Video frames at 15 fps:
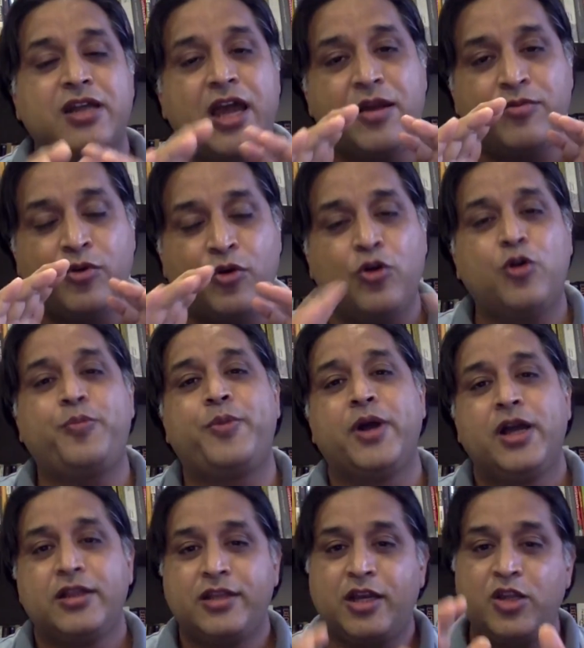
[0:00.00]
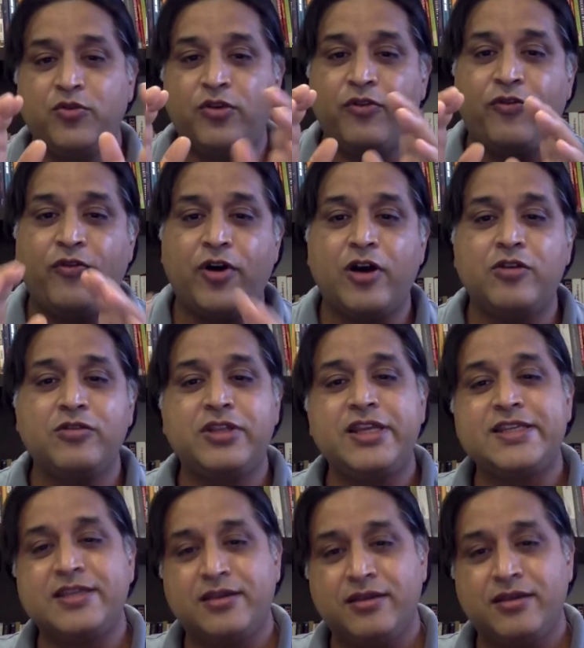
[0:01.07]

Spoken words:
I hope that you will follow these